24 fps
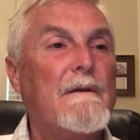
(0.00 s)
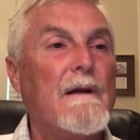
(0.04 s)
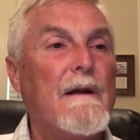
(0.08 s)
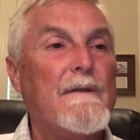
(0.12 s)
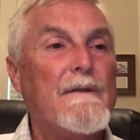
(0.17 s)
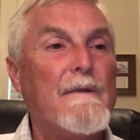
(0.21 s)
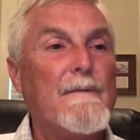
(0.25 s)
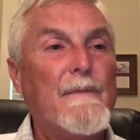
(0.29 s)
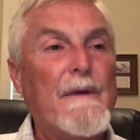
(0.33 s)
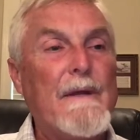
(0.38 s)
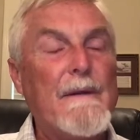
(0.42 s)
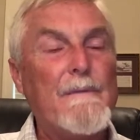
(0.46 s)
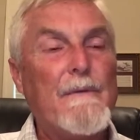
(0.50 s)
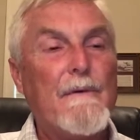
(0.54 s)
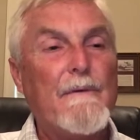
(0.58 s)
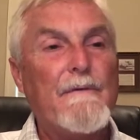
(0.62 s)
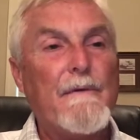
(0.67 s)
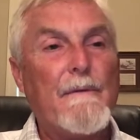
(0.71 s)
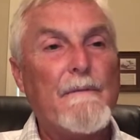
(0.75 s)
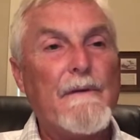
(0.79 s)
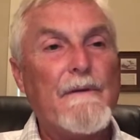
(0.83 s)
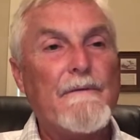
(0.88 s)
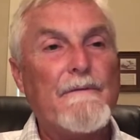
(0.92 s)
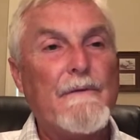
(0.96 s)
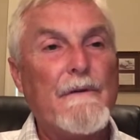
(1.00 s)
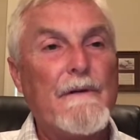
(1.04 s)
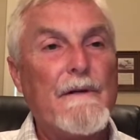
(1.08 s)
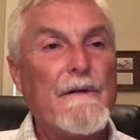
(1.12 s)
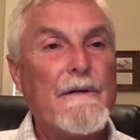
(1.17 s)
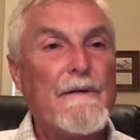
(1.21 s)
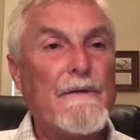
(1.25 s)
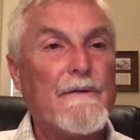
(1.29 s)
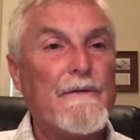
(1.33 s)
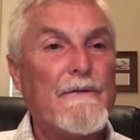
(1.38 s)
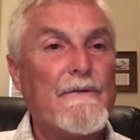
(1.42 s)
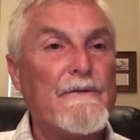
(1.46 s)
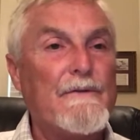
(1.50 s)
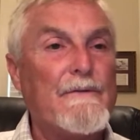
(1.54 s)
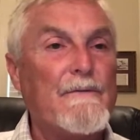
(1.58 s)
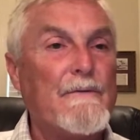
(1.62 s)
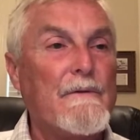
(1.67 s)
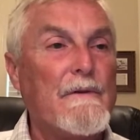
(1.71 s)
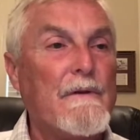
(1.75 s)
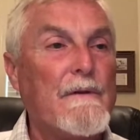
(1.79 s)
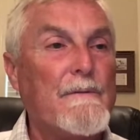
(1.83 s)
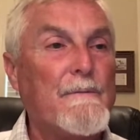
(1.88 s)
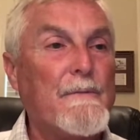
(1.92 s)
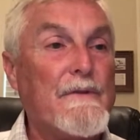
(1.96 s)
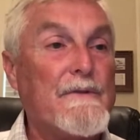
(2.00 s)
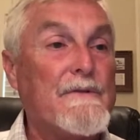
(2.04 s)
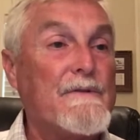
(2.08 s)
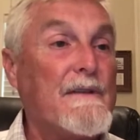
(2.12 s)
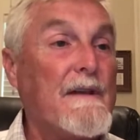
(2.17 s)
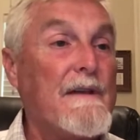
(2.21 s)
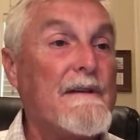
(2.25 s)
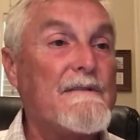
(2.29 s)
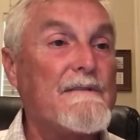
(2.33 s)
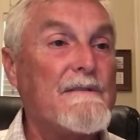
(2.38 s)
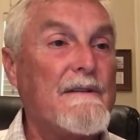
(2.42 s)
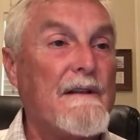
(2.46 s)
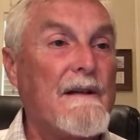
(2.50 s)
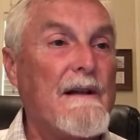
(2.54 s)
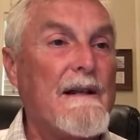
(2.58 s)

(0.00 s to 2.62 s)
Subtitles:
and the people from the foothills will possess the